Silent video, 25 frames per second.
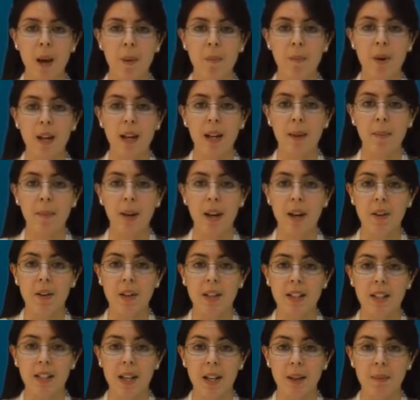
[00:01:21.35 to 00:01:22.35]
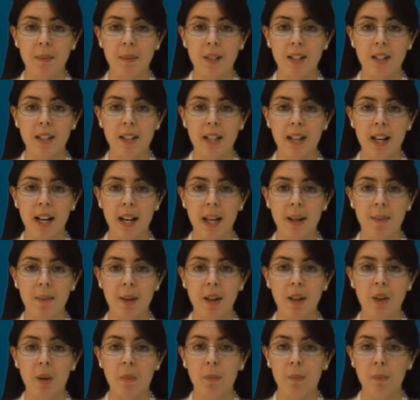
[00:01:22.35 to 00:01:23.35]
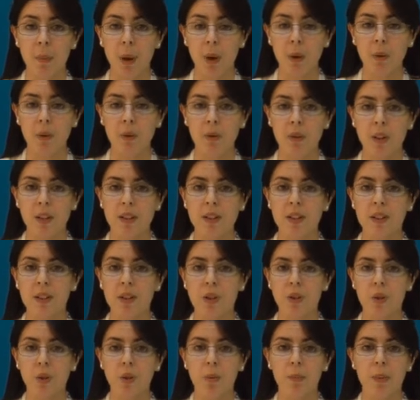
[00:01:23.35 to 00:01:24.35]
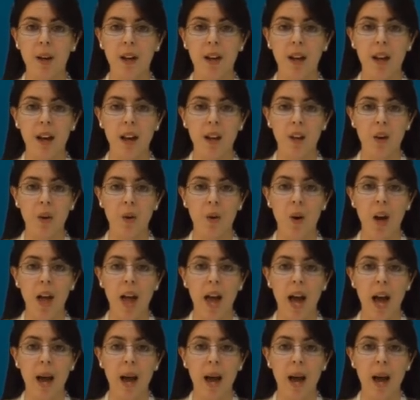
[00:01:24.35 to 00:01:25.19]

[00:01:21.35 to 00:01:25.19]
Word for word: preliminary statements are claiming that both Senor Margallo